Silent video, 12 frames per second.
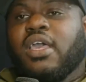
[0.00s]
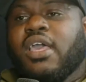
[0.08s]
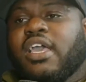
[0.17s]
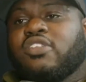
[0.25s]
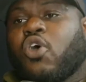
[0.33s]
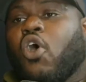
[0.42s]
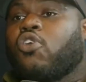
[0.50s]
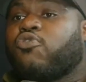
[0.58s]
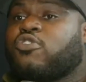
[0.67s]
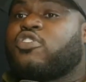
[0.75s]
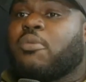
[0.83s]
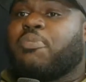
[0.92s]
one, it's hard
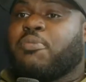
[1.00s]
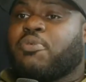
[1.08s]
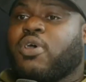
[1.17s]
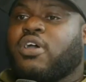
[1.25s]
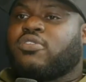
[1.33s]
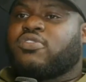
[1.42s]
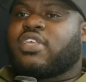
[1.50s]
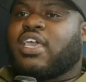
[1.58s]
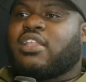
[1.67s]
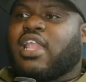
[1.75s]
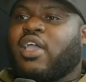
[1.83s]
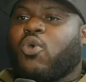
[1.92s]
for some people to
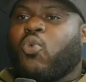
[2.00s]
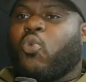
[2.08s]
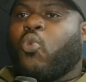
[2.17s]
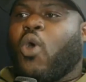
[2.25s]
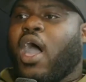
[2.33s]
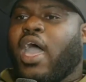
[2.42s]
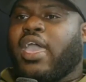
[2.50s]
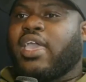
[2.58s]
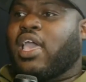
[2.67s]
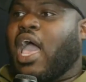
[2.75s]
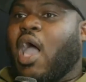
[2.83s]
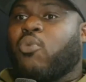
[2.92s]
understand, like
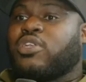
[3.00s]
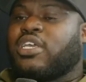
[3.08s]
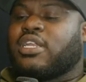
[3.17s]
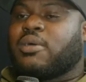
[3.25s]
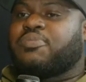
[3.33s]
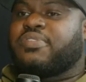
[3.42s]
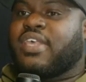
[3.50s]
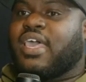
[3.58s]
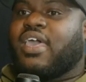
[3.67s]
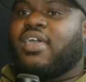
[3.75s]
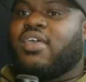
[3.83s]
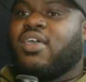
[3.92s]
why I would get
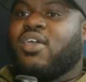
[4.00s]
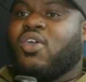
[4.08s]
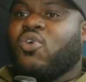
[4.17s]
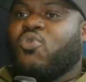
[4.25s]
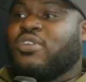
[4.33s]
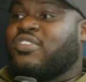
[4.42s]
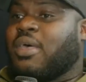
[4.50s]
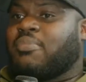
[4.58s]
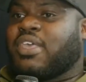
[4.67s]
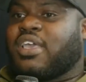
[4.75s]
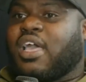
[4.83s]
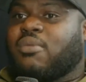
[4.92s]
upset when
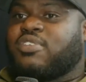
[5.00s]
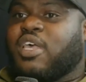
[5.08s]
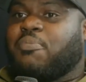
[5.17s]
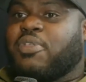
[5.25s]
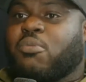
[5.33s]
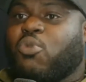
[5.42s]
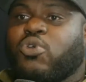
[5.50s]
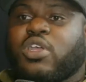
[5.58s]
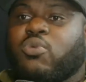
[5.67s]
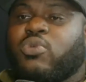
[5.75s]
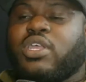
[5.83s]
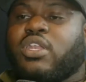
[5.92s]
something comes up in the
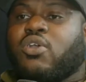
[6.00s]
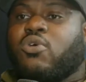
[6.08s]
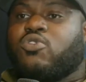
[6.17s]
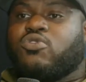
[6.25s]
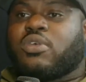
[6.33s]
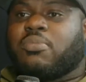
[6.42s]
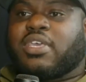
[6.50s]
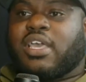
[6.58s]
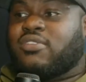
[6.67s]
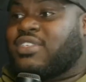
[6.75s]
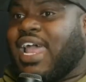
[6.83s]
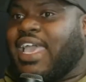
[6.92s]
morning. We need to go do something
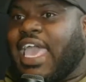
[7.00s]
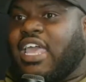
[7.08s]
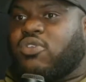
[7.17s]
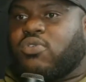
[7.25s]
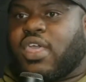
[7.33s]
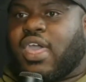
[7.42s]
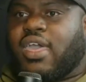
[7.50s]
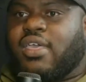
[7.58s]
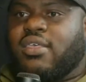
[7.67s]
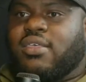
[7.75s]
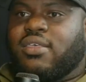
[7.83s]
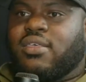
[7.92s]
else, and I can't do that.
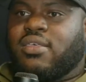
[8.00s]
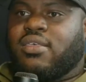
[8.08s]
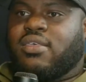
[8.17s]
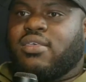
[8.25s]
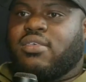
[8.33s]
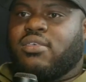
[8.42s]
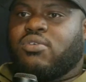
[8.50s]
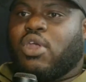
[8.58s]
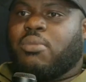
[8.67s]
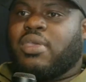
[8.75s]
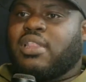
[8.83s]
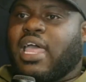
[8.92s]
You know
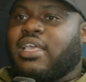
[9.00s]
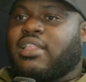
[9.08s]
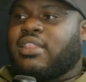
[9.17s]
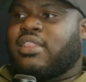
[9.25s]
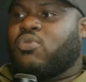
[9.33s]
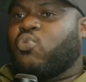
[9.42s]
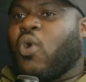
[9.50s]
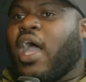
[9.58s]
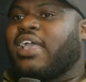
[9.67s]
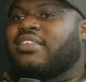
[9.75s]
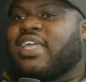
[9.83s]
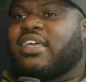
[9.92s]
what I mean? Like,
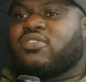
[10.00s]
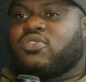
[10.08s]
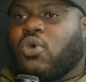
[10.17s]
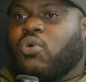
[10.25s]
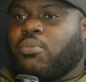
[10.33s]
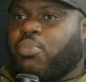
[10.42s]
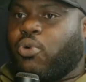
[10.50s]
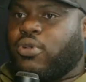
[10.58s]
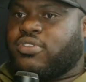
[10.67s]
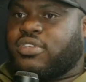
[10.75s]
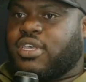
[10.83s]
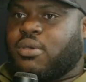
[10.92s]
why is that so
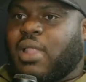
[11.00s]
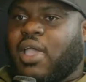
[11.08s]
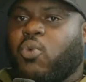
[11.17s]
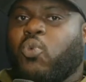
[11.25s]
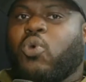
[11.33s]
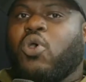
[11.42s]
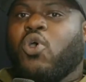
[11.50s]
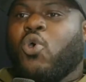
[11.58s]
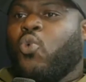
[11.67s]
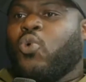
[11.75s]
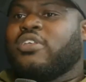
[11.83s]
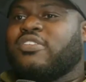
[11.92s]
important to him? Like, wh-
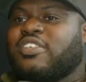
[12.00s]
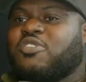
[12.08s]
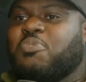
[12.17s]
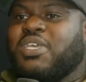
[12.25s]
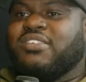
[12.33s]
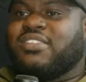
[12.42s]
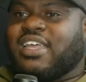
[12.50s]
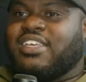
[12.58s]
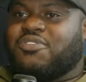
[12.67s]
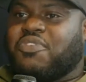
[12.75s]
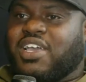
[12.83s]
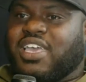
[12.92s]
what is this peace that
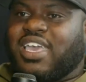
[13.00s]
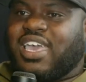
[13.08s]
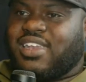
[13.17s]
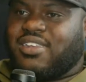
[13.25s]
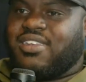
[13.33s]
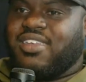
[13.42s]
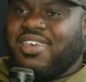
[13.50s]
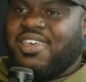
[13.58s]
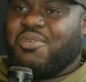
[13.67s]
he's fucking getting